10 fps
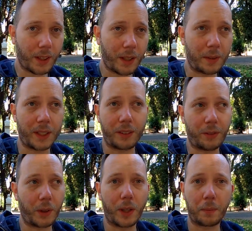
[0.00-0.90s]
I mean, if
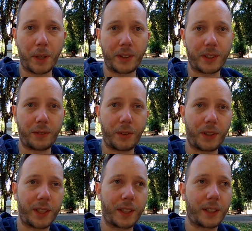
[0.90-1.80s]
you're on a budget, if you
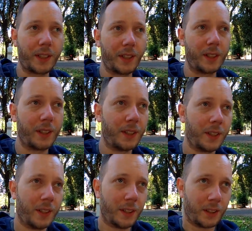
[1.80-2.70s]
think
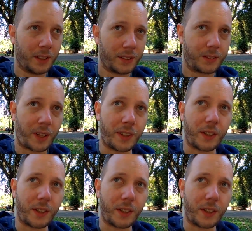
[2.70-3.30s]
10